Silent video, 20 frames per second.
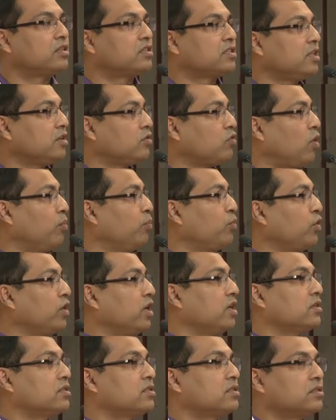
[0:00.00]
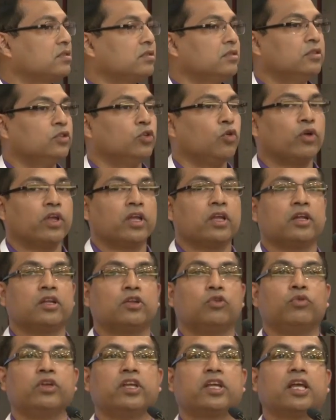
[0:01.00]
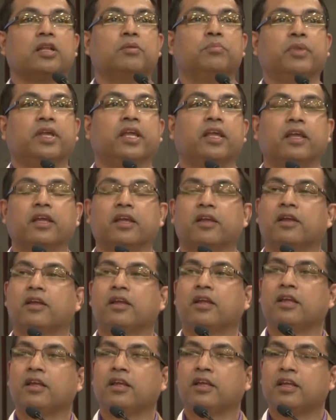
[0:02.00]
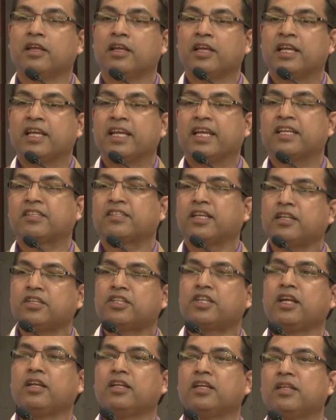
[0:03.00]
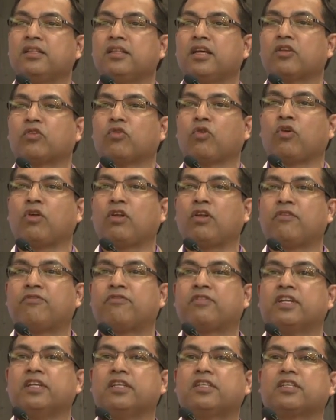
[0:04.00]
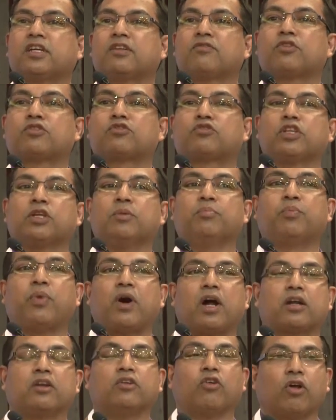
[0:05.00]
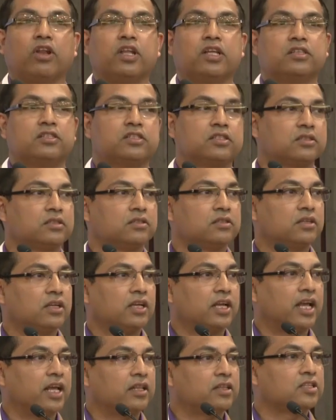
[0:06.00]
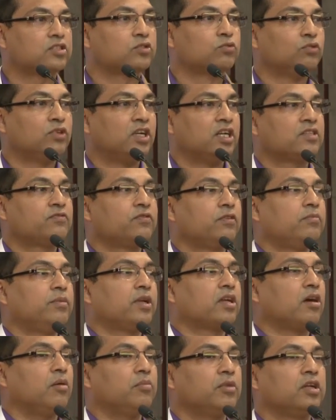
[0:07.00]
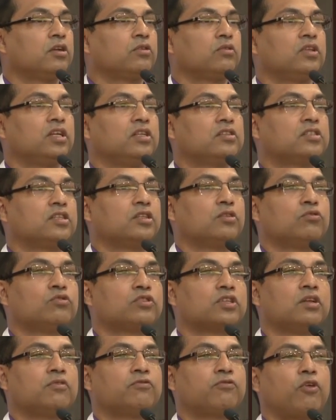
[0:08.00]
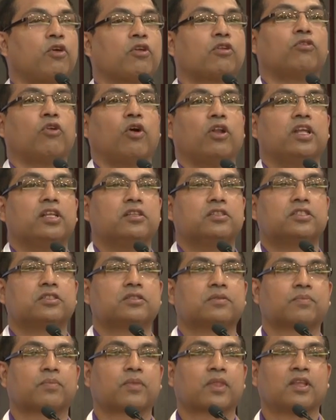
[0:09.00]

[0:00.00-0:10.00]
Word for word: the three components knowing, doing, and being essentially, the role of teacher was to impart knowledge and the students will be coming to the institution for knowledge.